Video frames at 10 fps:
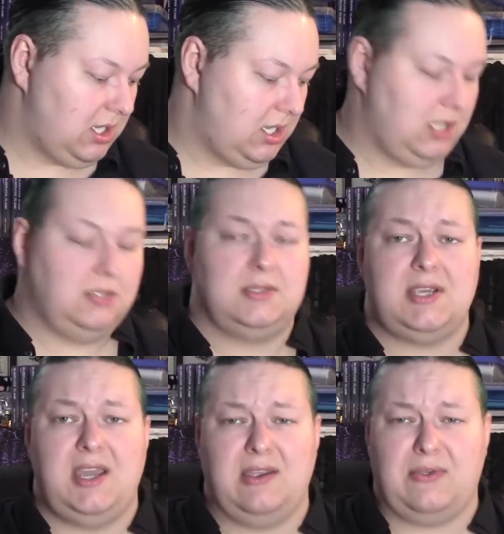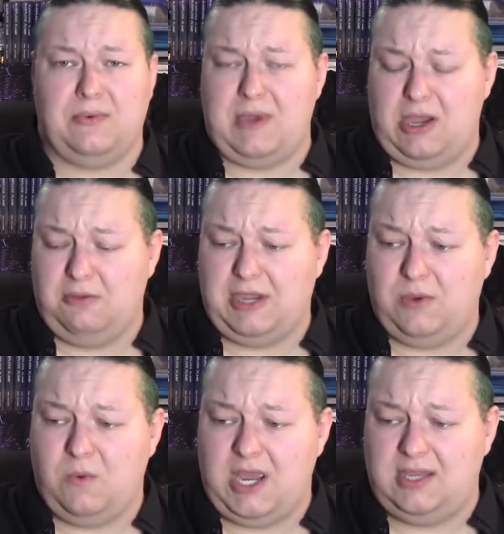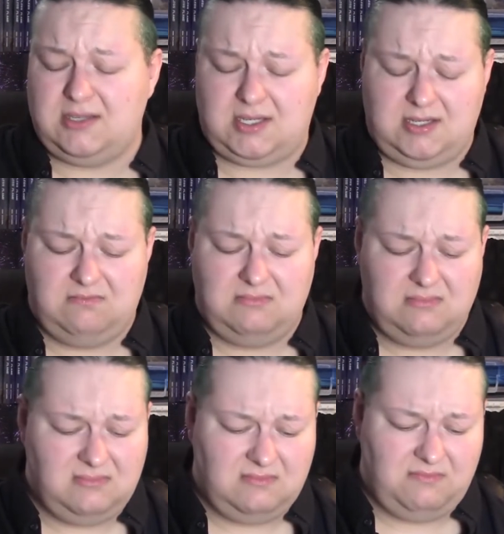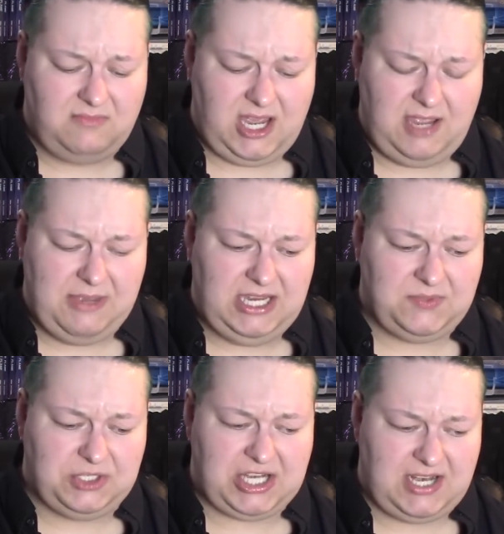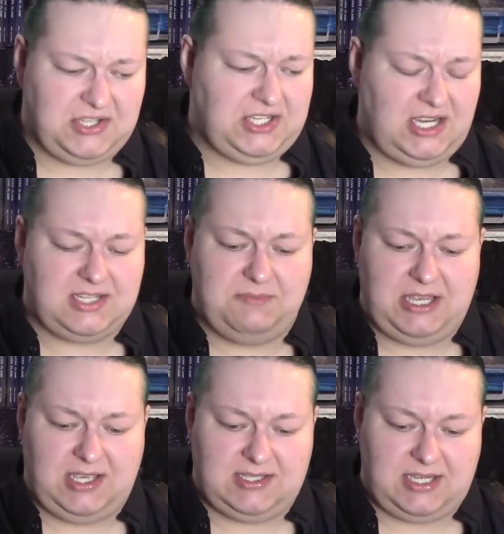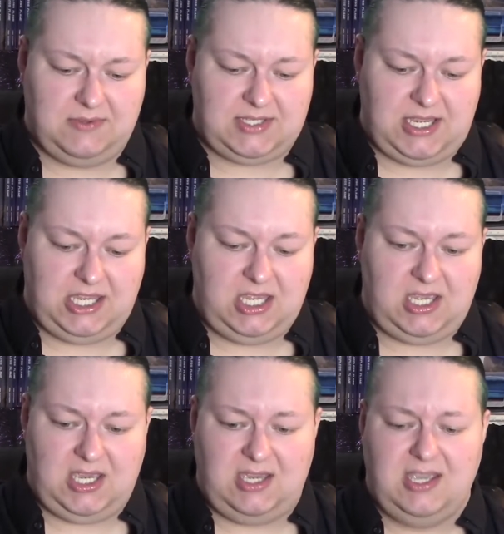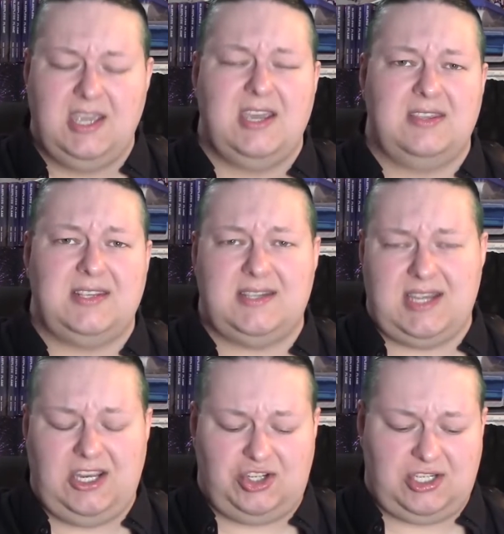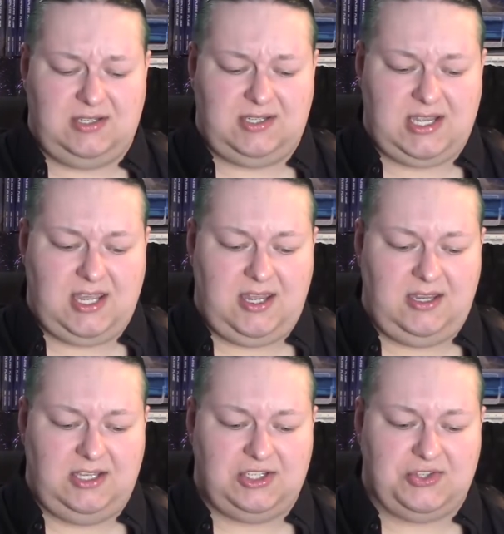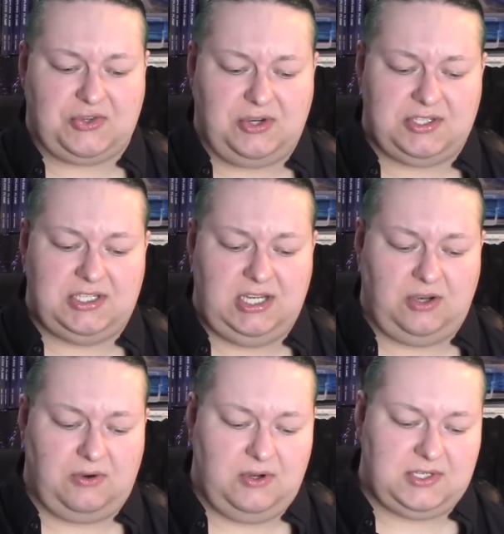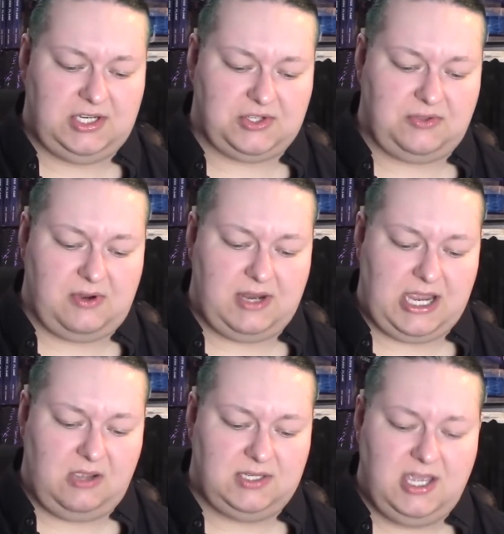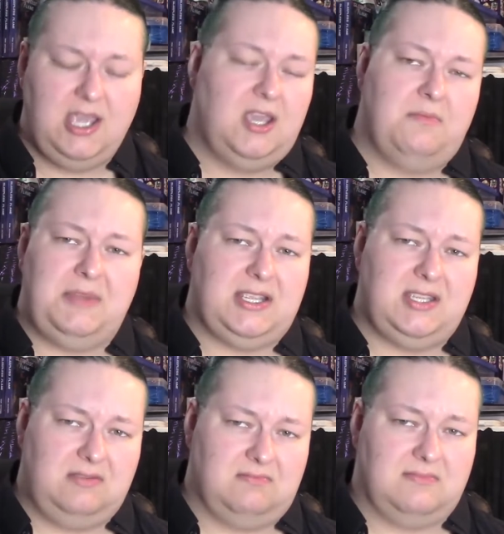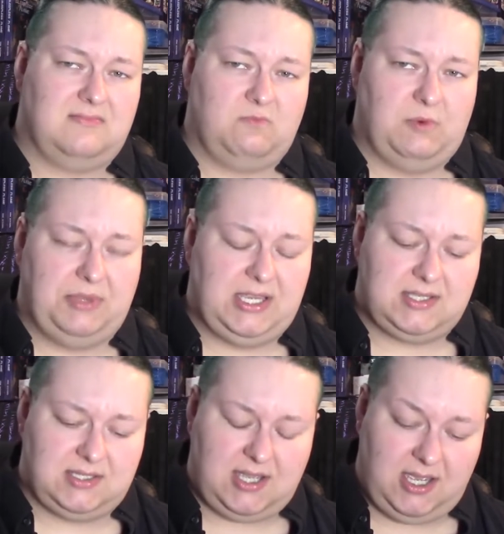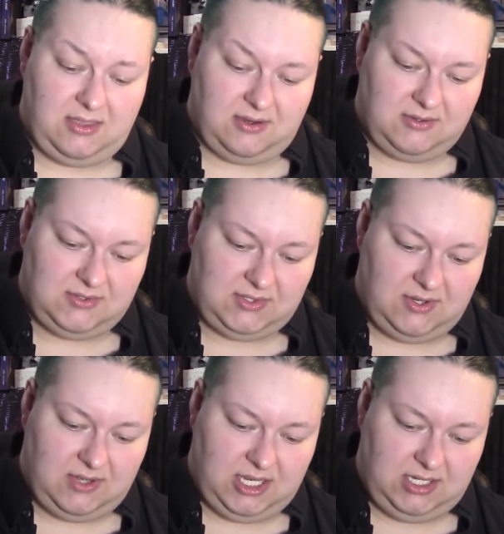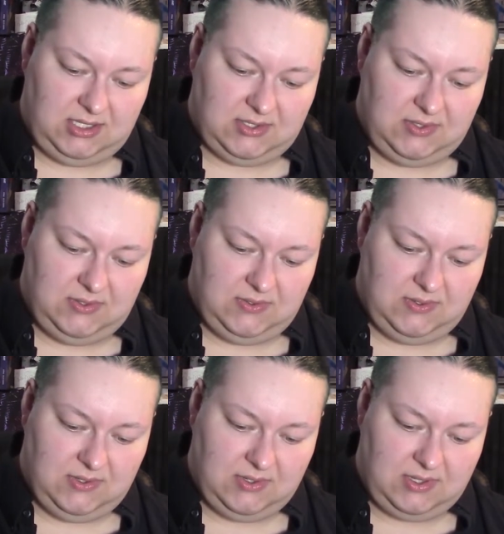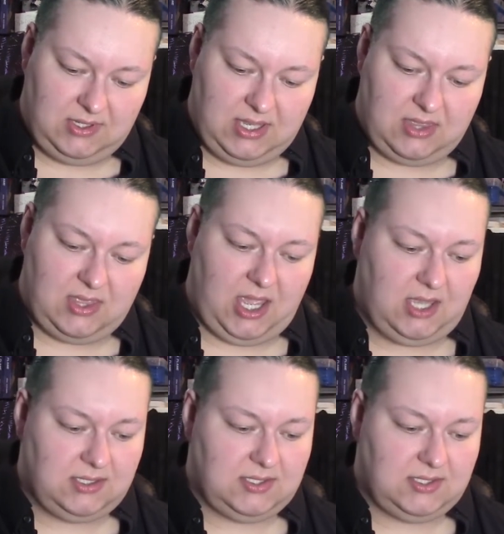And I threw out my white high base, which kind of sucks because I was like, yeah, this is ancient and it's just crusty and gross and I should throw it out, but I didn't replace it either. So I need to get that.